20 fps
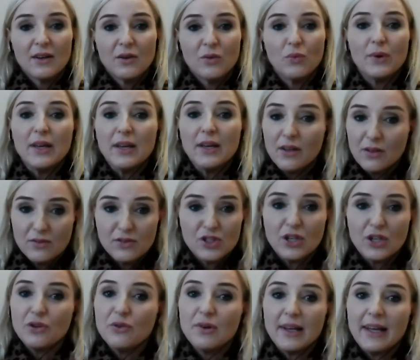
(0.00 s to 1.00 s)
we
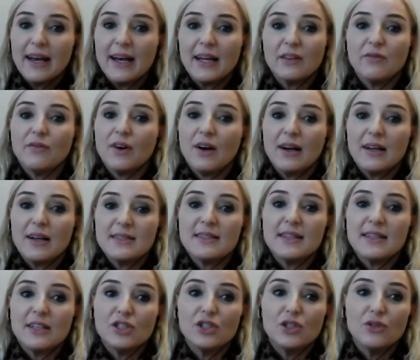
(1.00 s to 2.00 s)
generally advise
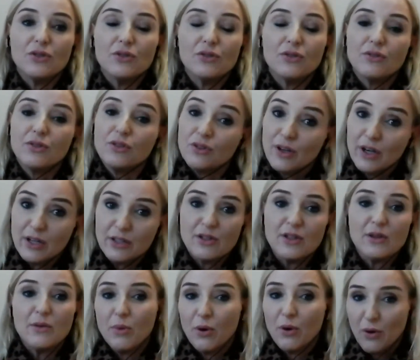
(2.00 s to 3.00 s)
that you go to
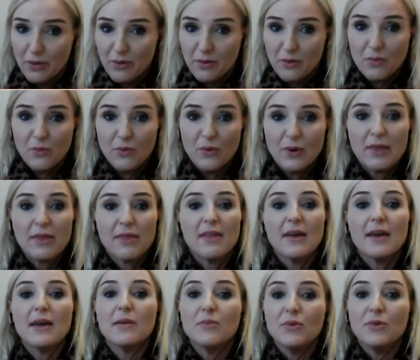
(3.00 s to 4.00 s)
the bathroom with
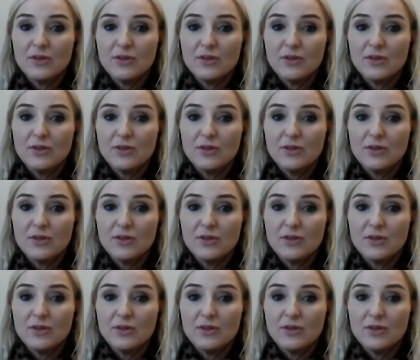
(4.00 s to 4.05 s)
them,